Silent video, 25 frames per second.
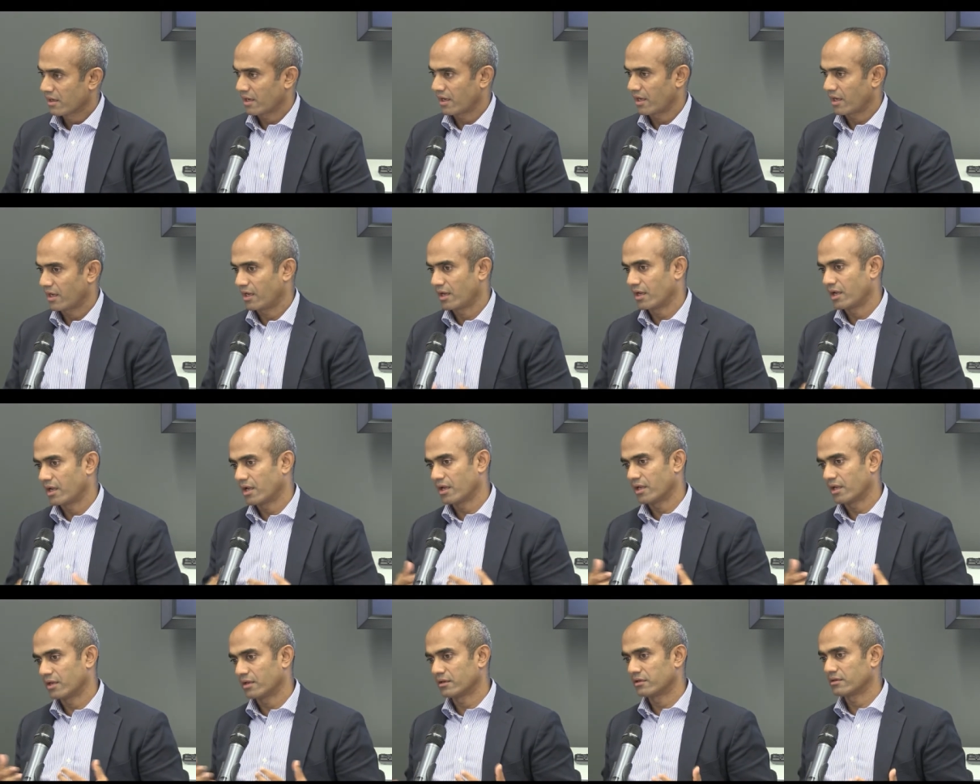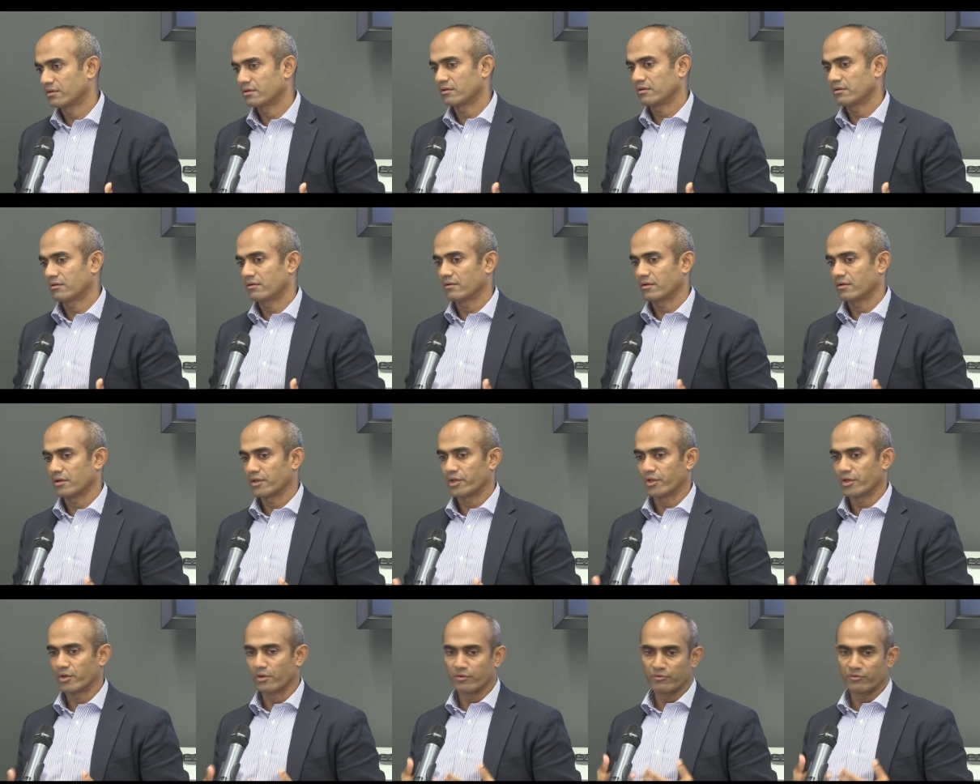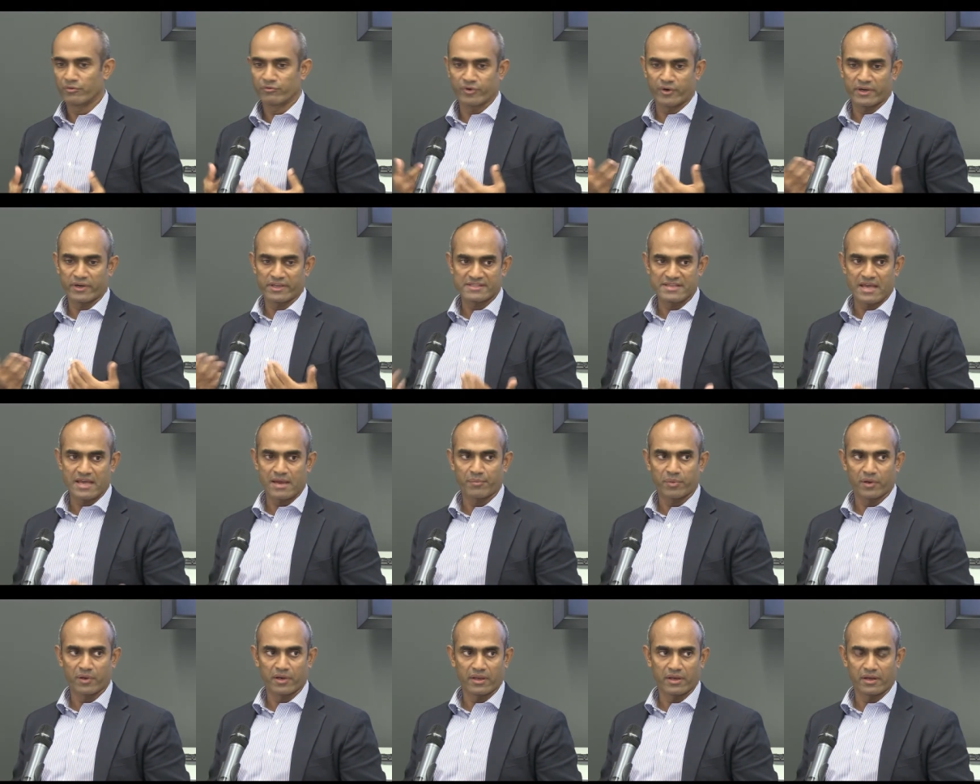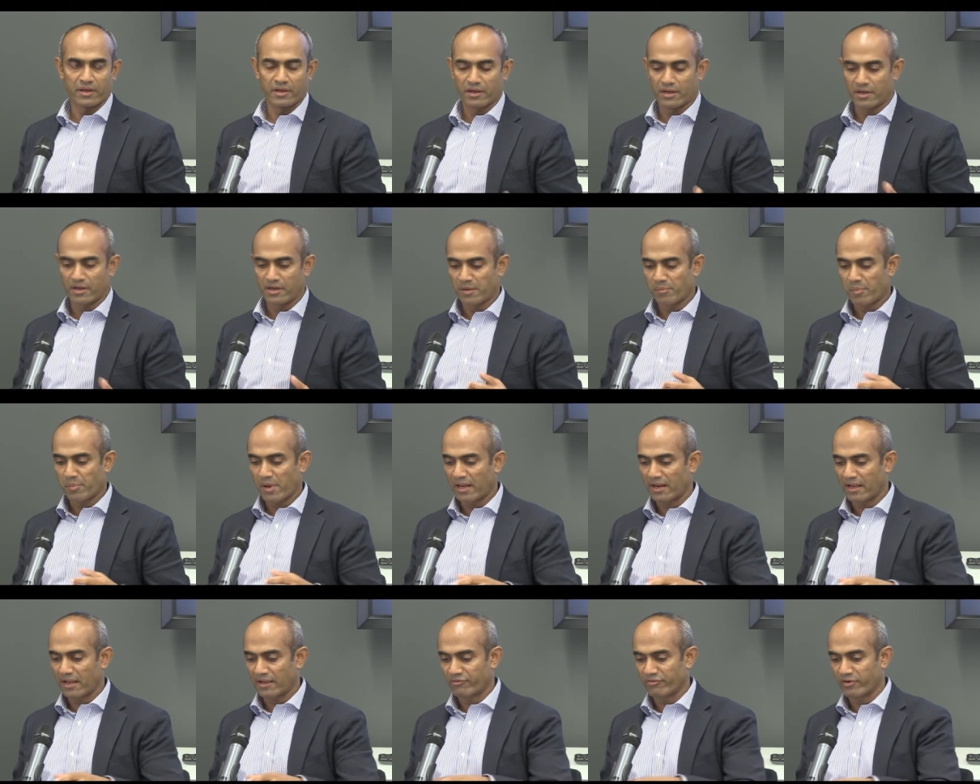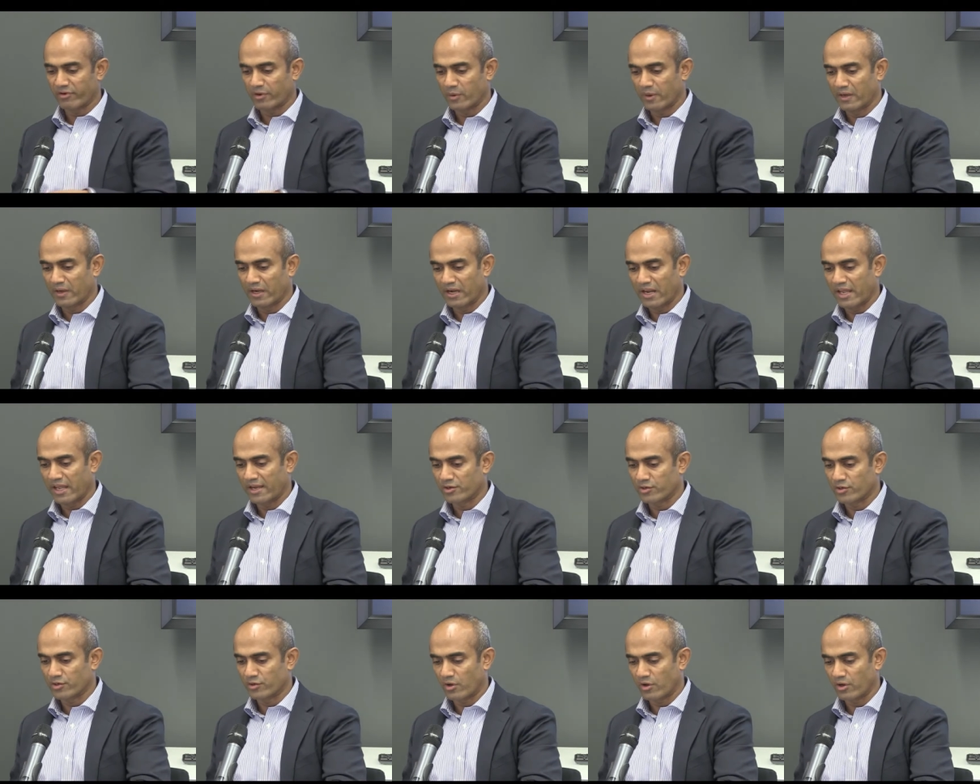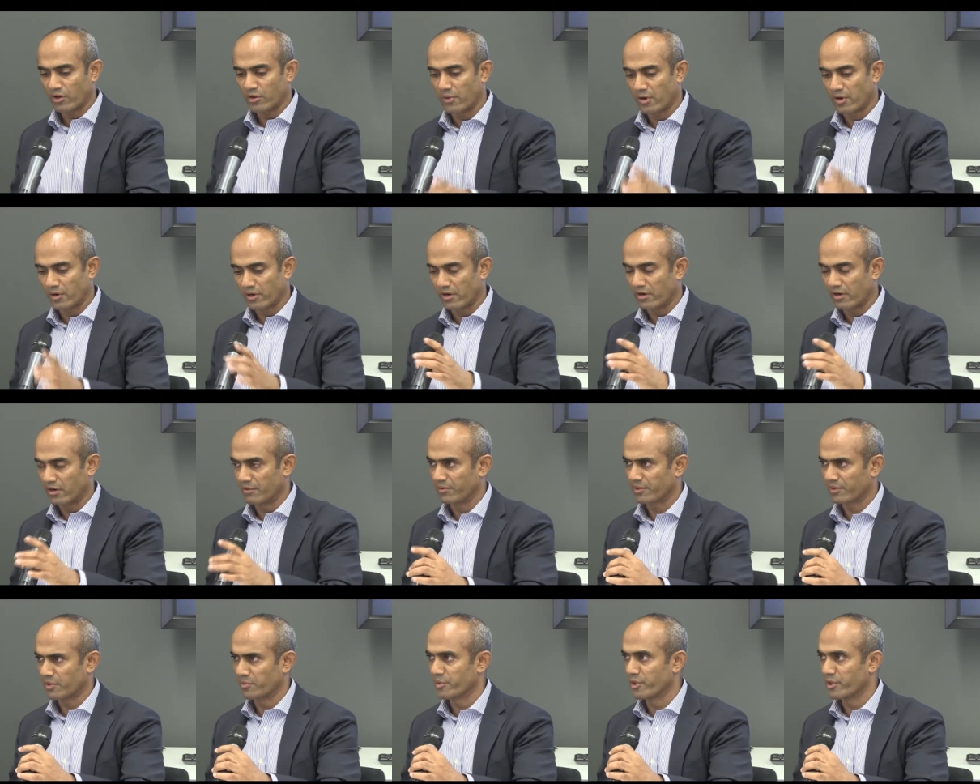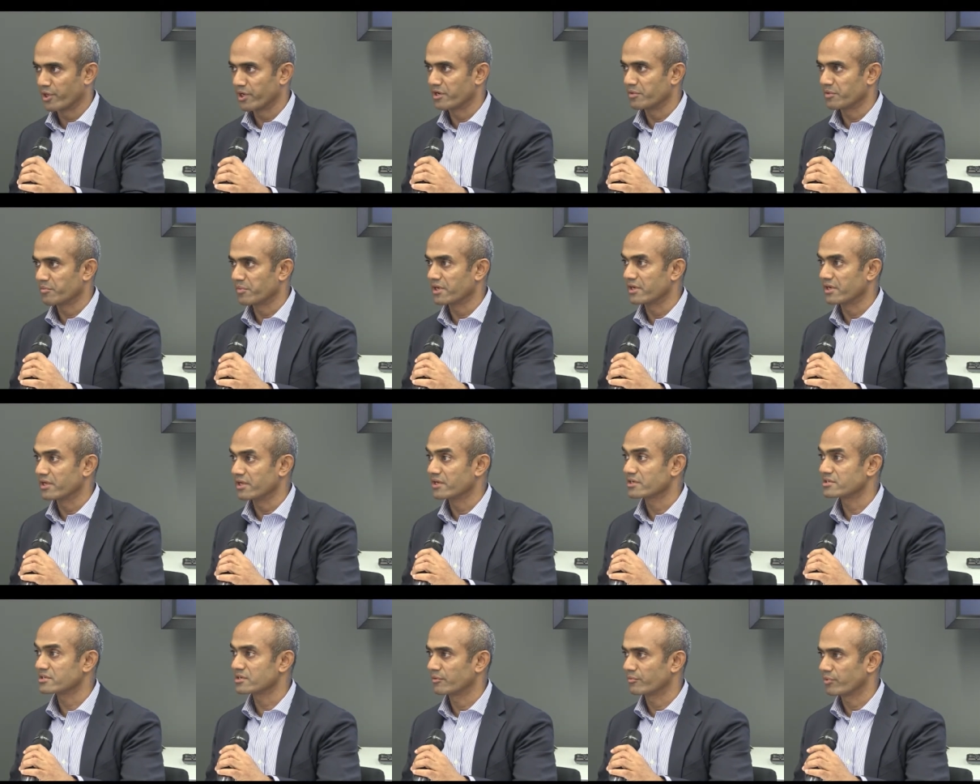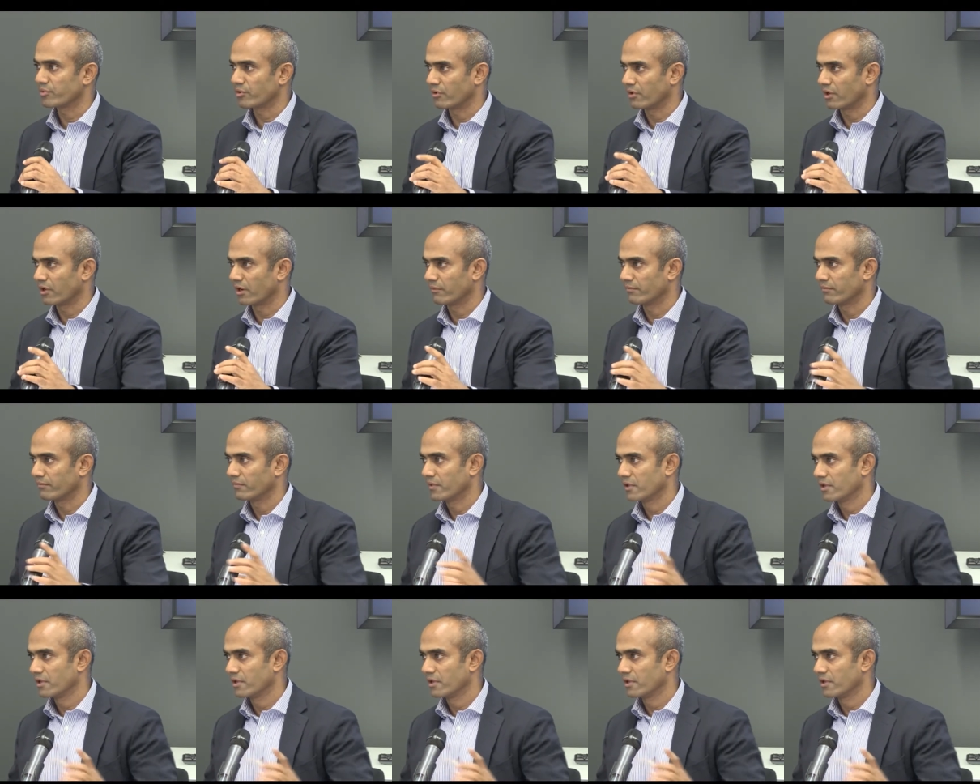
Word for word: And, you know, for example, in Nepal, I frequently like to talk about our community mediation program,